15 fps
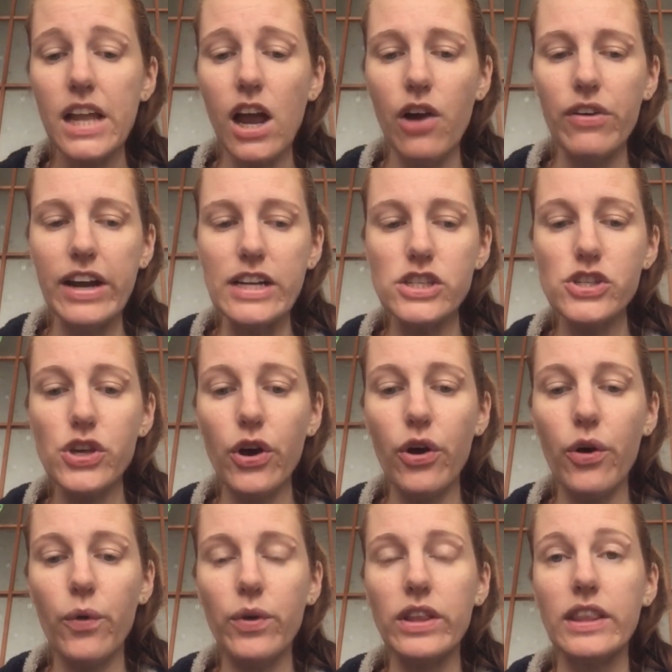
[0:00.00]
All right,
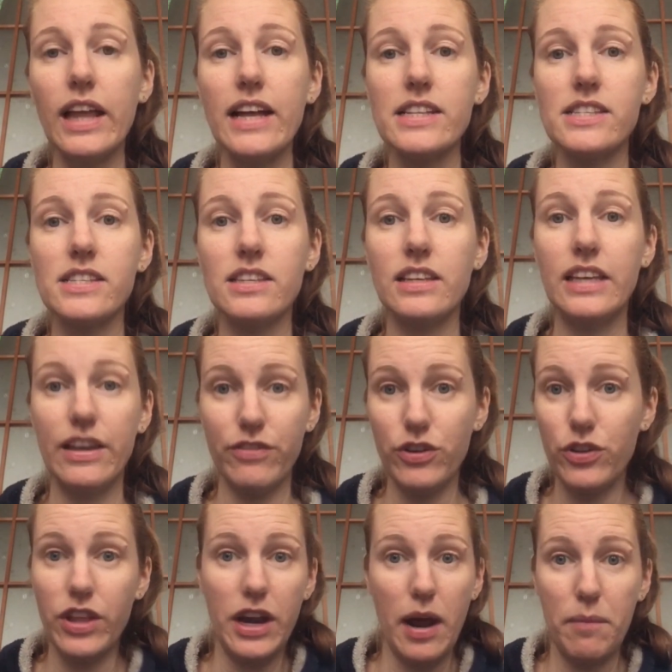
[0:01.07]
so let's give you
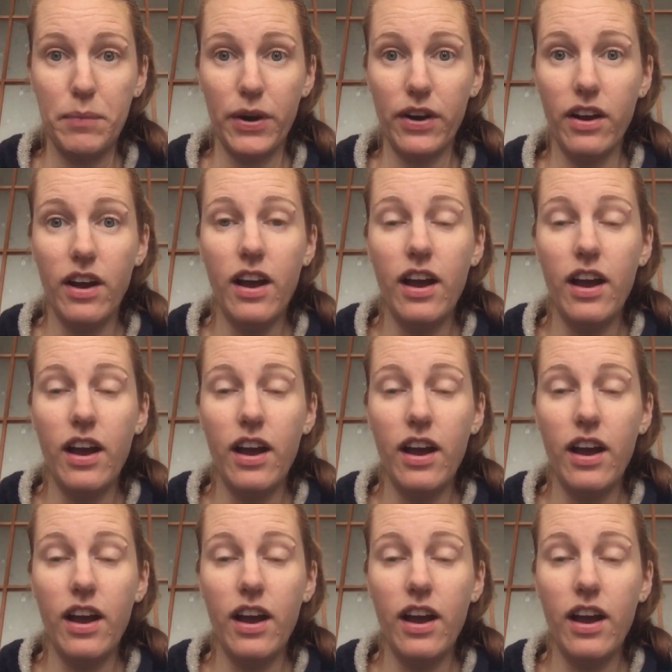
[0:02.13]
the number.